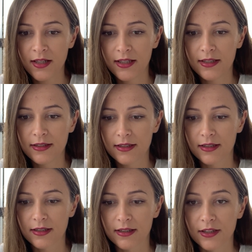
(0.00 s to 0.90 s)

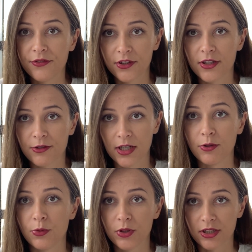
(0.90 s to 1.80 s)
and figure out how
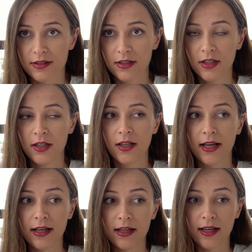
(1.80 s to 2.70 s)
it works.
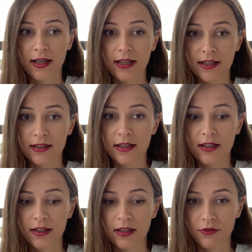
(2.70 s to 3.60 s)
And
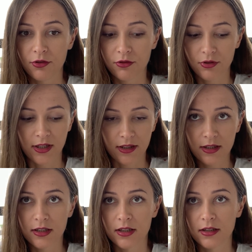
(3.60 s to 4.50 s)
if you can
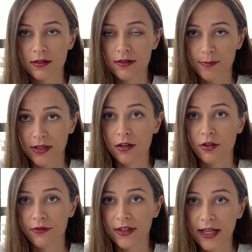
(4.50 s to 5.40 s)
either spend a
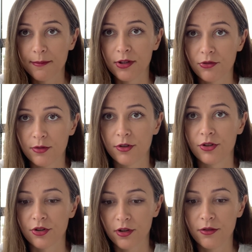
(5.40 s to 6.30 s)
lot of time and do it on
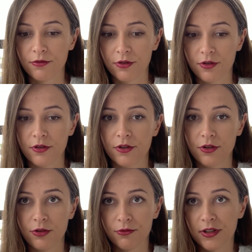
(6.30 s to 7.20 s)
your own, or
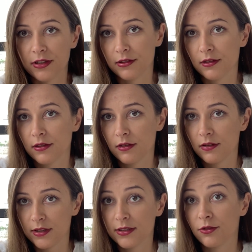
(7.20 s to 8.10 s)
you can
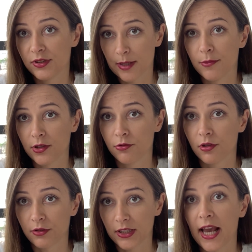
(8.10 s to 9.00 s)
listen to someone who
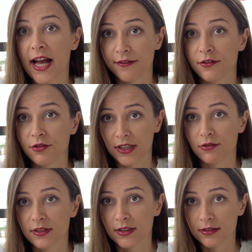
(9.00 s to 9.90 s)
already have
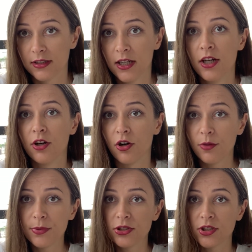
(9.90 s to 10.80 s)
great results
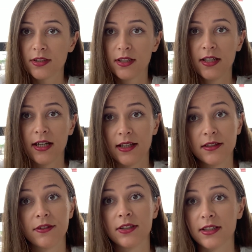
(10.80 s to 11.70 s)
on Pinterest and
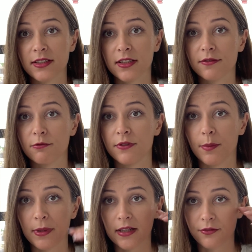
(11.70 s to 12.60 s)
is very successful with the
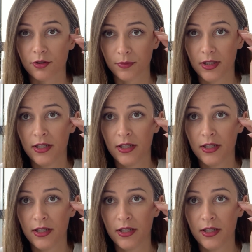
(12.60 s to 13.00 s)
platform.